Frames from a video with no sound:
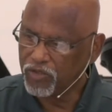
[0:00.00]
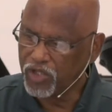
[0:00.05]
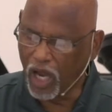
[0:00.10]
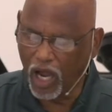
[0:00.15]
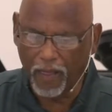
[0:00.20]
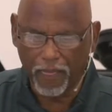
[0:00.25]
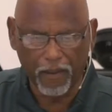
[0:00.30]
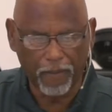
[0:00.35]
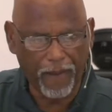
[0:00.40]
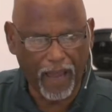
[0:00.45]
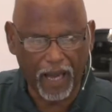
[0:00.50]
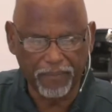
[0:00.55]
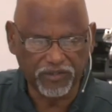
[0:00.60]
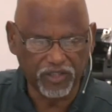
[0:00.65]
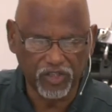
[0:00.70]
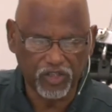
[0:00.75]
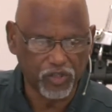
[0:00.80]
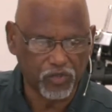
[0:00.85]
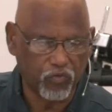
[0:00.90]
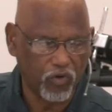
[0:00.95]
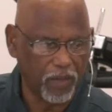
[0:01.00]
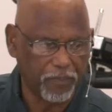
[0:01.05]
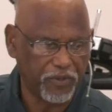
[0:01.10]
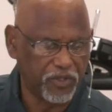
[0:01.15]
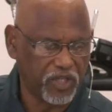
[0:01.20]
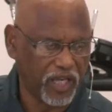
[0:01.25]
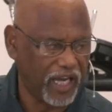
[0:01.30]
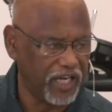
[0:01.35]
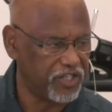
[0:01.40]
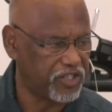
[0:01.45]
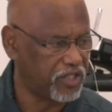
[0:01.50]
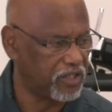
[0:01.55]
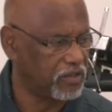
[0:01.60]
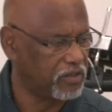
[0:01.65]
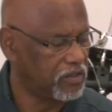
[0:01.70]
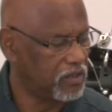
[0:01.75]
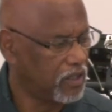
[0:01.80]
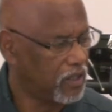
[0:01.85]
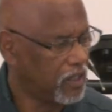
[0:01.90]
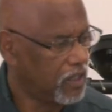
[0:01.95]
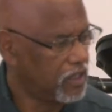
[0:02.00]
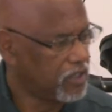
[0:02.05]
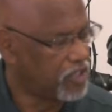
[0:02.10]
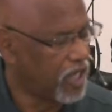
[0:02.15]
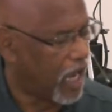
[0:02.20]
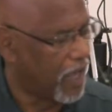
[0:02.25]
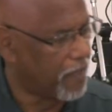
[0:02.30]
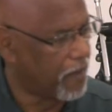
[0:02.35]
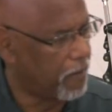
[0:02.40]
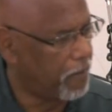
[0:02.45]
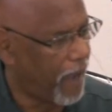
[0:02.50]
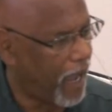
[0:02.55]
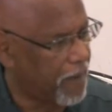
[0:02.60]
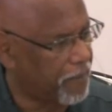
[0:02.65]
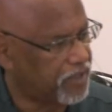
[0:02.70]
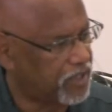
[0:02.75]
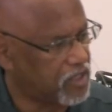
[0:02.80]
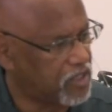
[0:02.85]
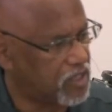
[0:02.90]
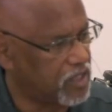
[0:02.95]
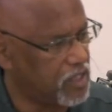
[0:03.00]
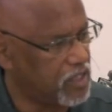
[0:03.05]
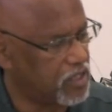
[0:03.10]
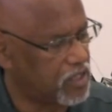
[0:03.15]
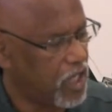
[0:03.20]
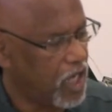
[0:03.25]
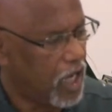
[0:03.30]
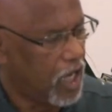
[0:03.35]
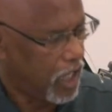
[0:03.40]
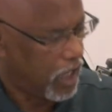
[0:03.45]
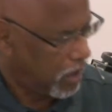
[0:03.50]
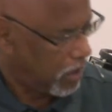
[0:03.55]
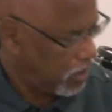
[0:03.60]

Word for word: John the Baptist's reputation, John the Baptist's